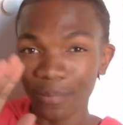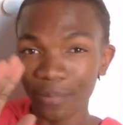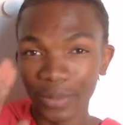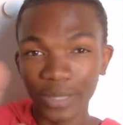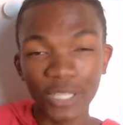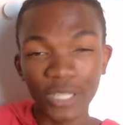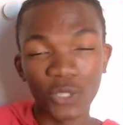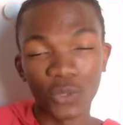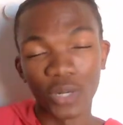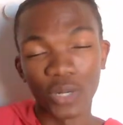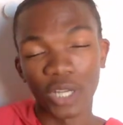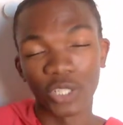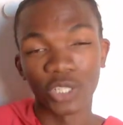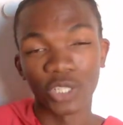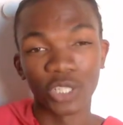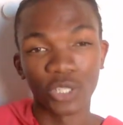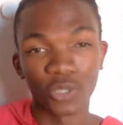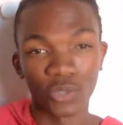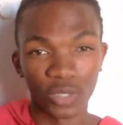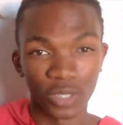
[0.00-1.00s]
Please do not
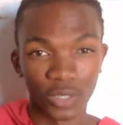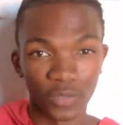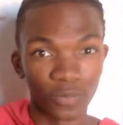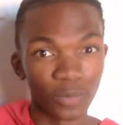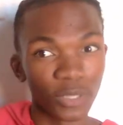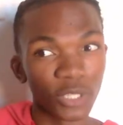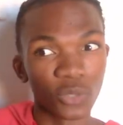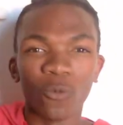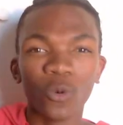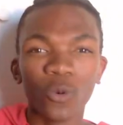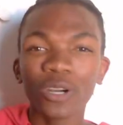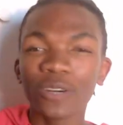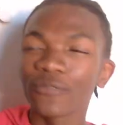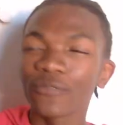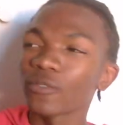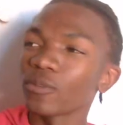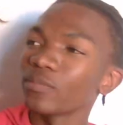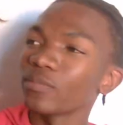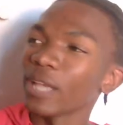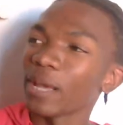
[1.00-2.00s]
cheat yourself. Please work
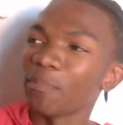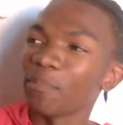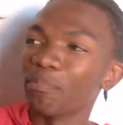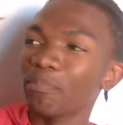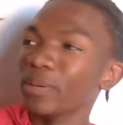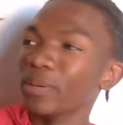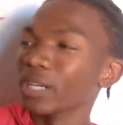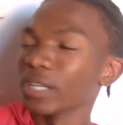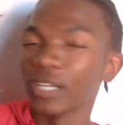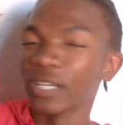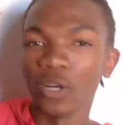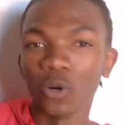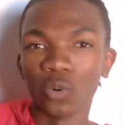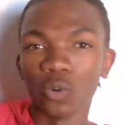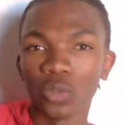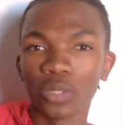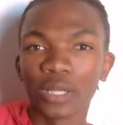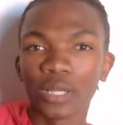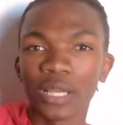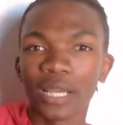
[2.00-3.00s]
from that big
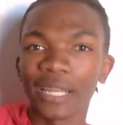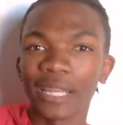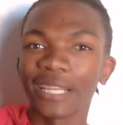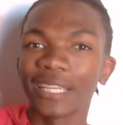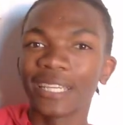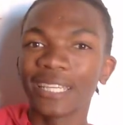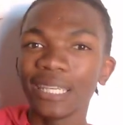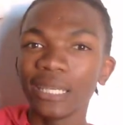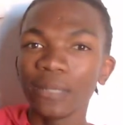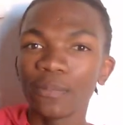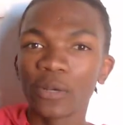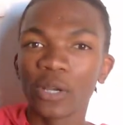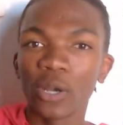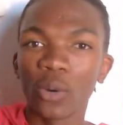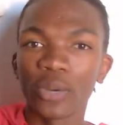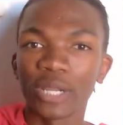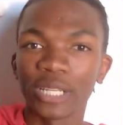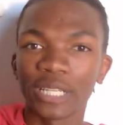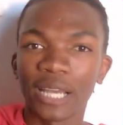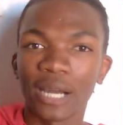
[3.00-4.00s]
goal and then keep
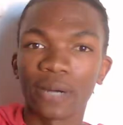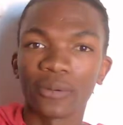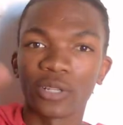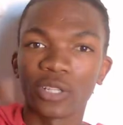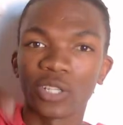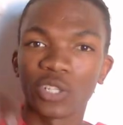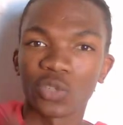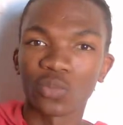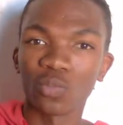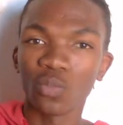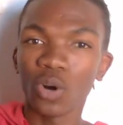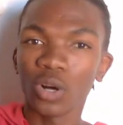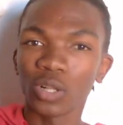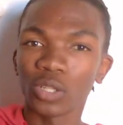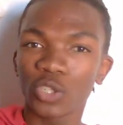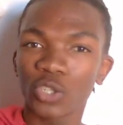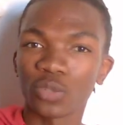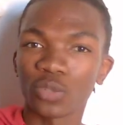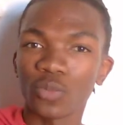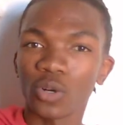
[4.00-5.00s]
going down into
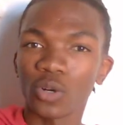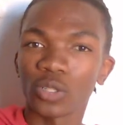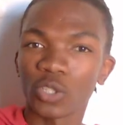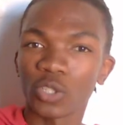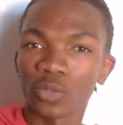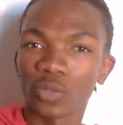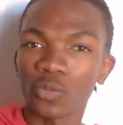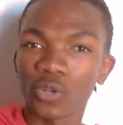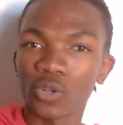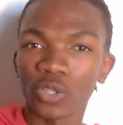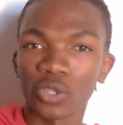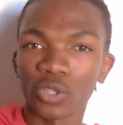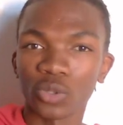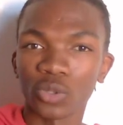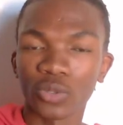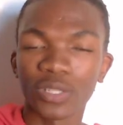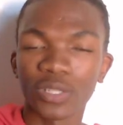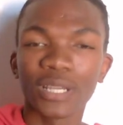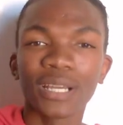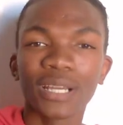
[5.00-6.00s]
smaller
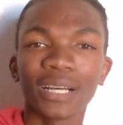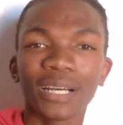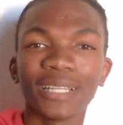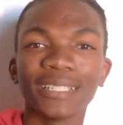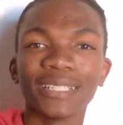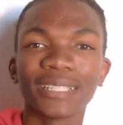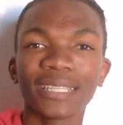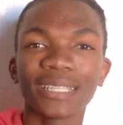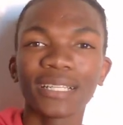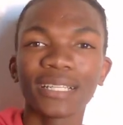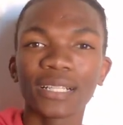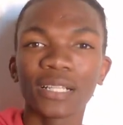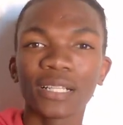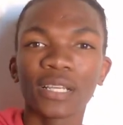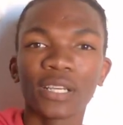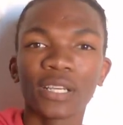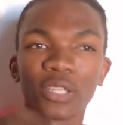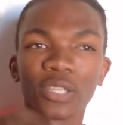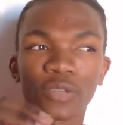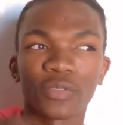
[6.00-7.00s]
goals until
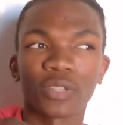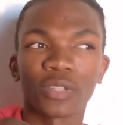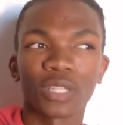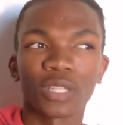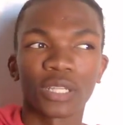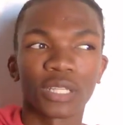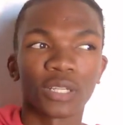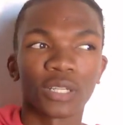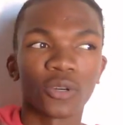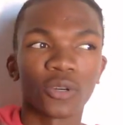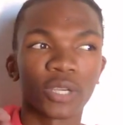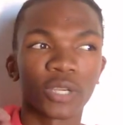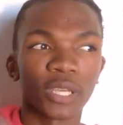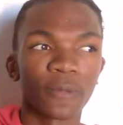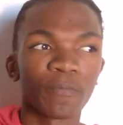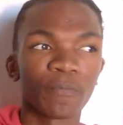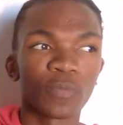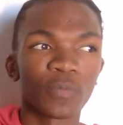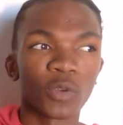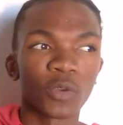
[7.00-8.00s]
you have to think that, okay,
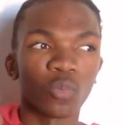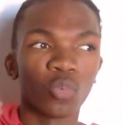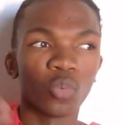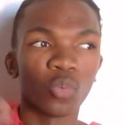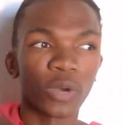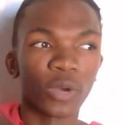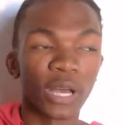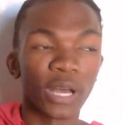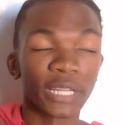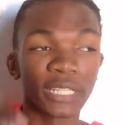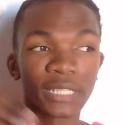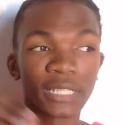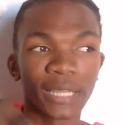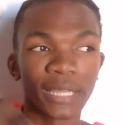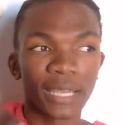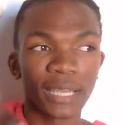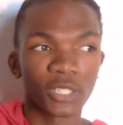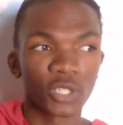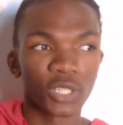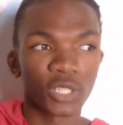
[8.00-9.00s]
I need
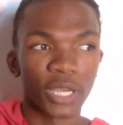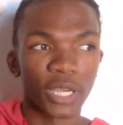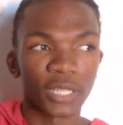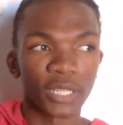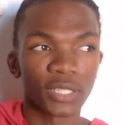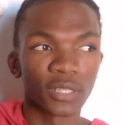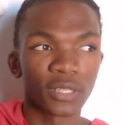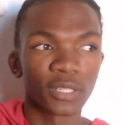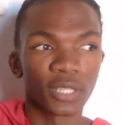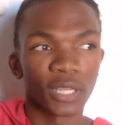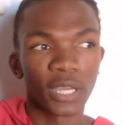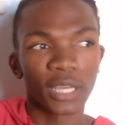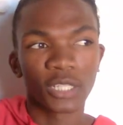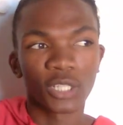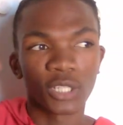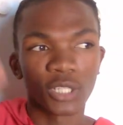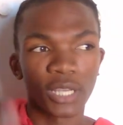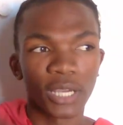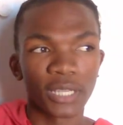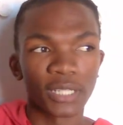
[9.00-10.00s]
to exercise. To
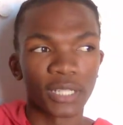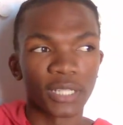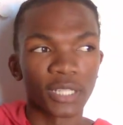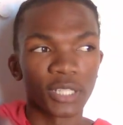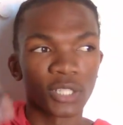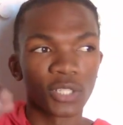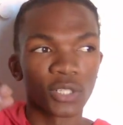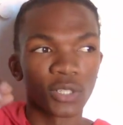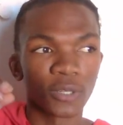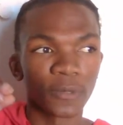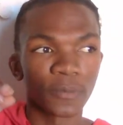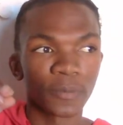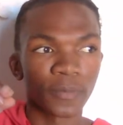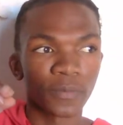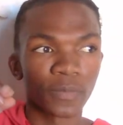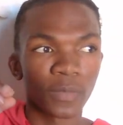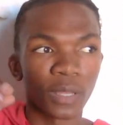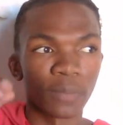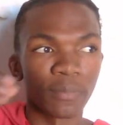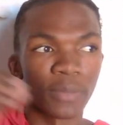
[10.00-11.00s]
exercise, I need to
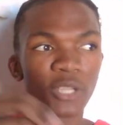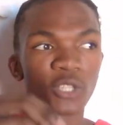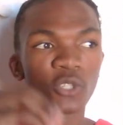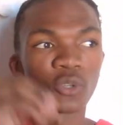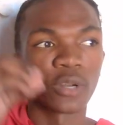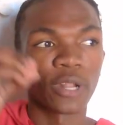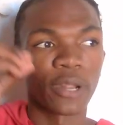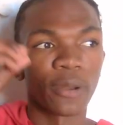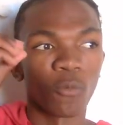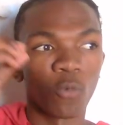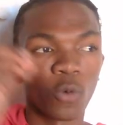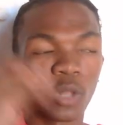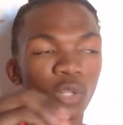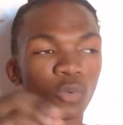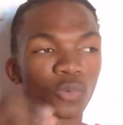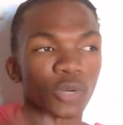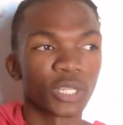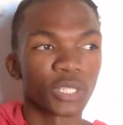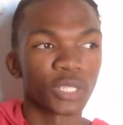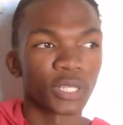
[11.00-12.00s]
make sure that I'm
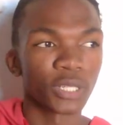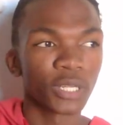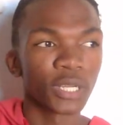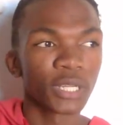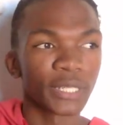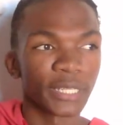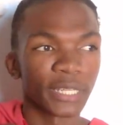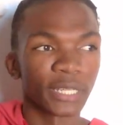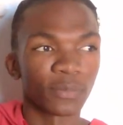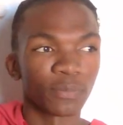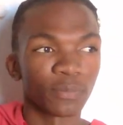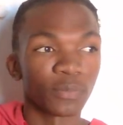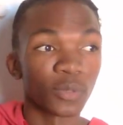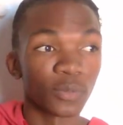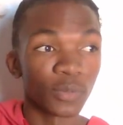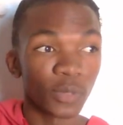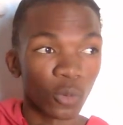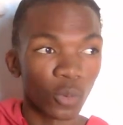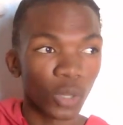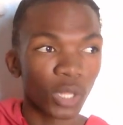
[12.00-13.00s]
well rested.
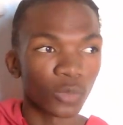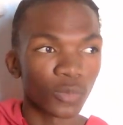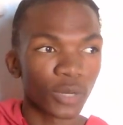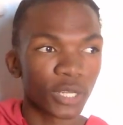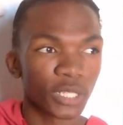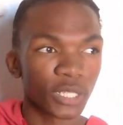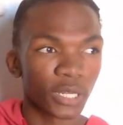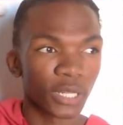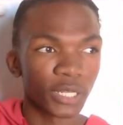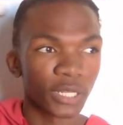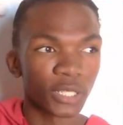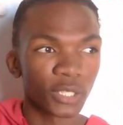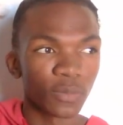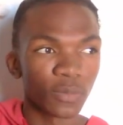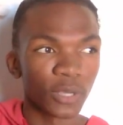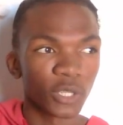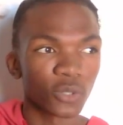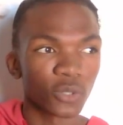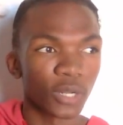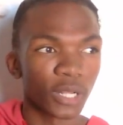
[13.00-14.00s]
To be well rested, I need to
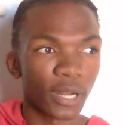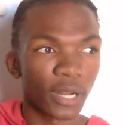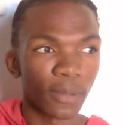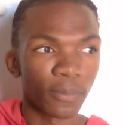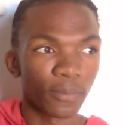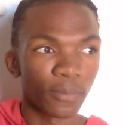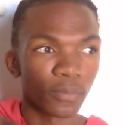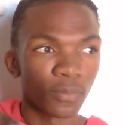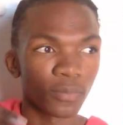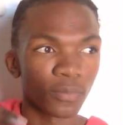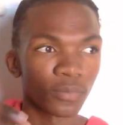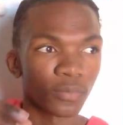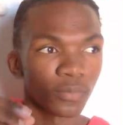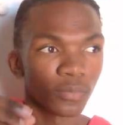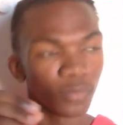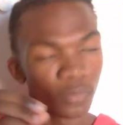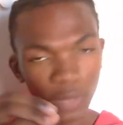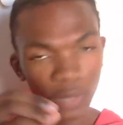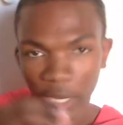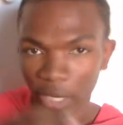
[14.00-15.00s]
make sure that
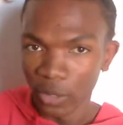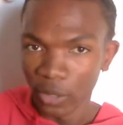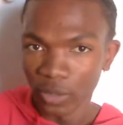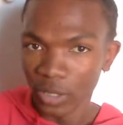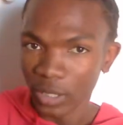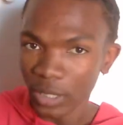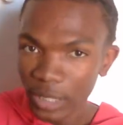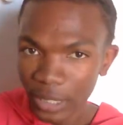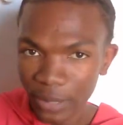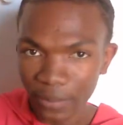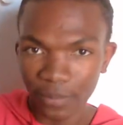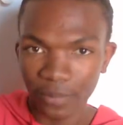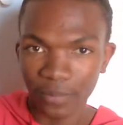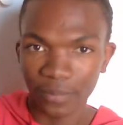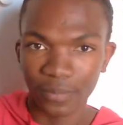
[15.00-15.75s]
I go to sleep.